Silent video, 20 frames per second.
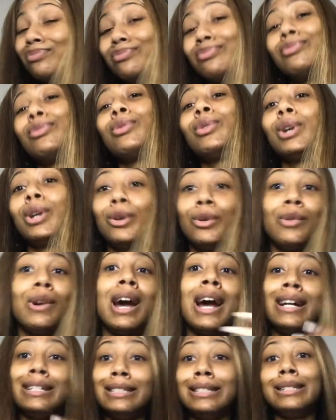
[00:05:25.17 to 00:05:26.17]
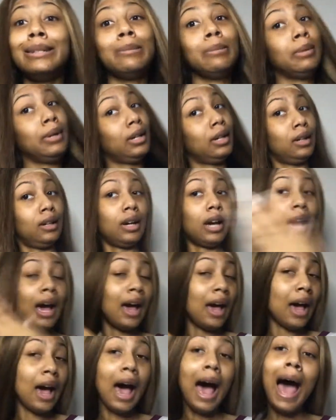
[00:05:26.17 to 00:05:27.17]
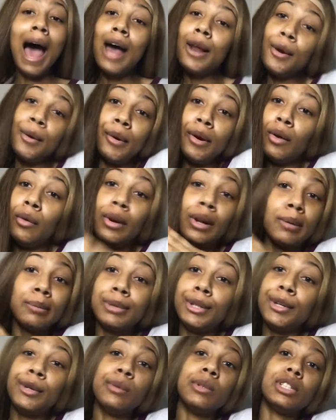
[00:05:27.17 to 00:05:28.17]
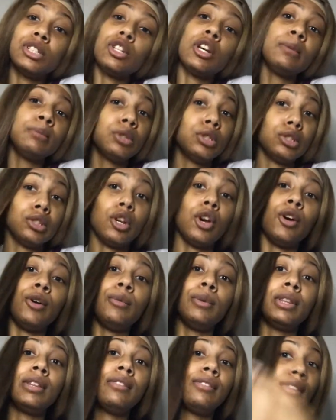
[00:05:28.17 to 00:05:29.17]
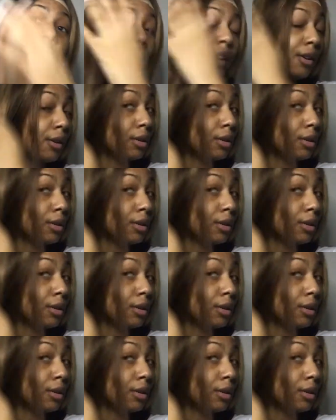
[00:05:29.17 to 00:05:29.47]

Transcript: real ratchet, but I don't know what I'm doing, so I'm just going with the flow,